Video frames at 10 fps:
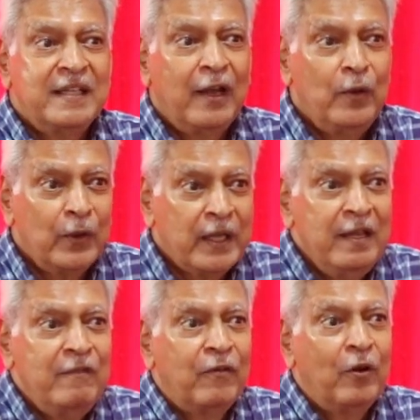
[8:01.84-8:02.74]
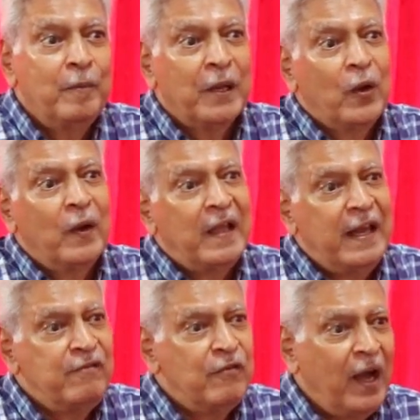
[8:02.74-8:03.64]
they are looking for because
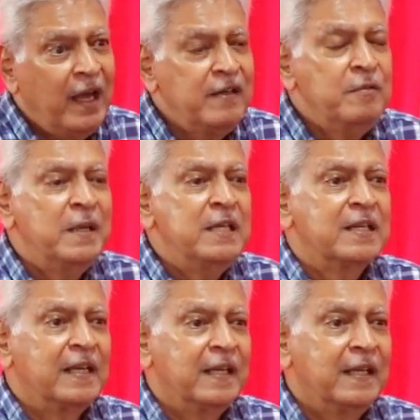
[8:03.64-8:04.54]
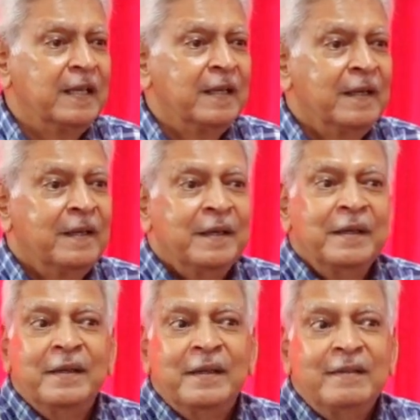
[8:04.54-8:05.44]
environmentally
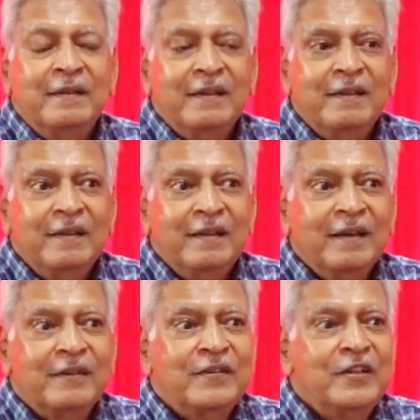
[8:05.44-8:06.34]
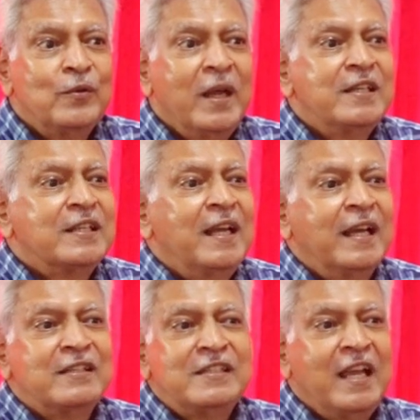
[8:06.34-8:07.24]
the situation
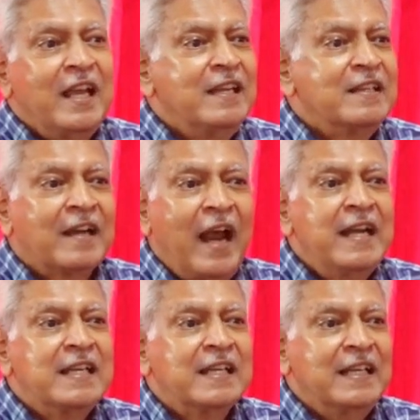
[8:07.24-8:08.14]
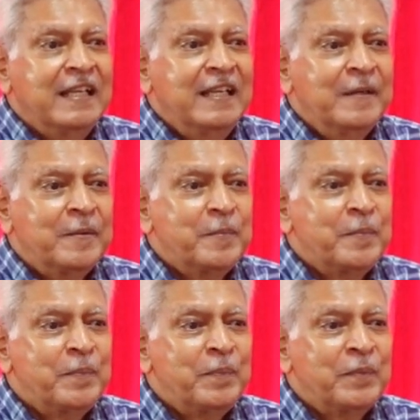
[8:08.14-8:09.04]
has changed radically,
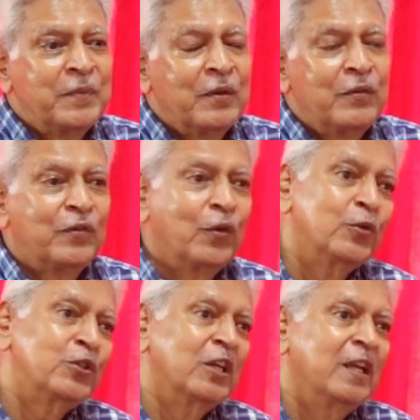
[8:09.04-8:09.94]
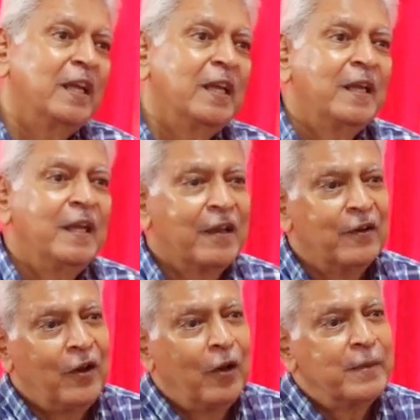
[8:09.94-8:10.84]
socially,
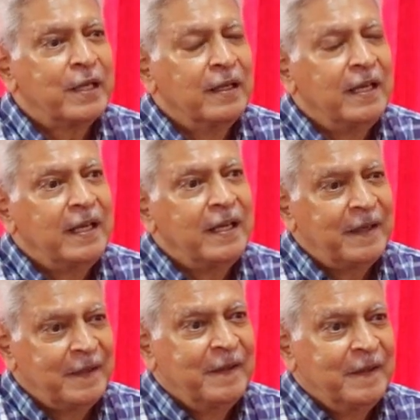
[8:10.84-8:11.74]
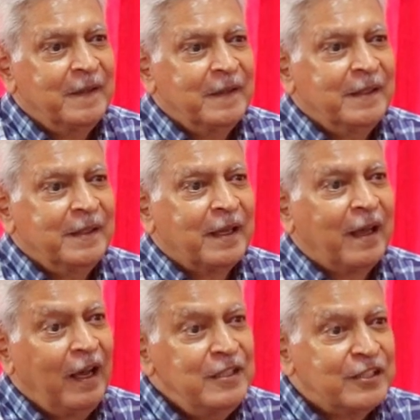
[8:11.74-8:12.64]
economically,
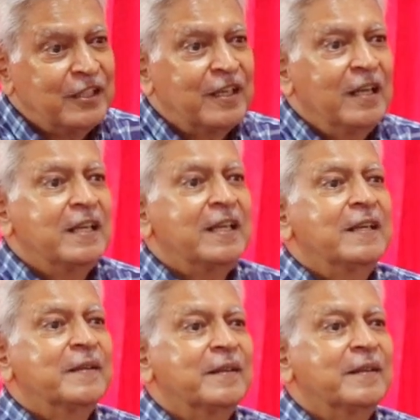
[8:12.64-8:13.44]
culturally.